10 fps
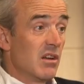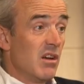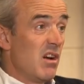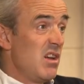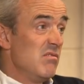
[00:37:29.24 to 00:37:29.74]

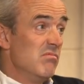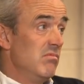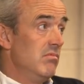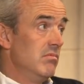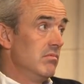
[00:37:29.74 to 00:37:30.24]
But I,
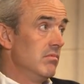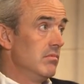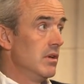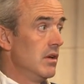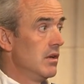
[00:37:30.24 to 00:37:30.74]

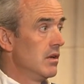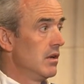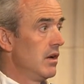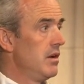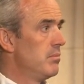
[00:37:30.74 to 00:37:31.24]

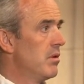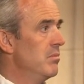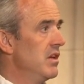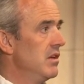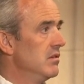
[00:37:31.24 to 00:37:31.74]
I
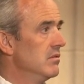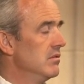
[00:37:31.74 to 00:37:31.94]
probably